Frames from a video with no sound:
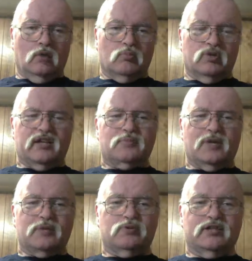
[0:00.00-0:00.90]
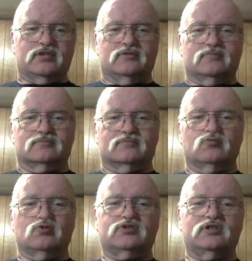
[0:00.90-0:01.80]
But that's my prediction.
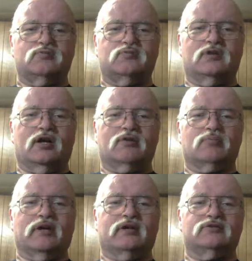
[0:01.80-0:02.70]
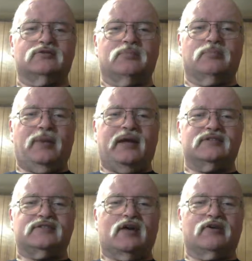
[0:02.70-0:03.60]
We'll see how it pan,
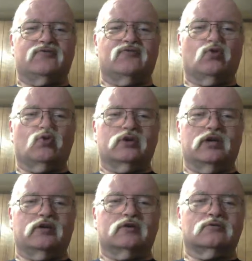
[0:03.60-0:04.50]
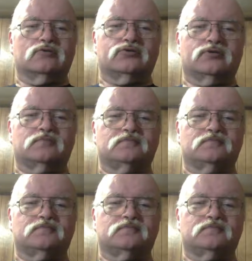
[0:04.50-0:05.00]
pans out in four years.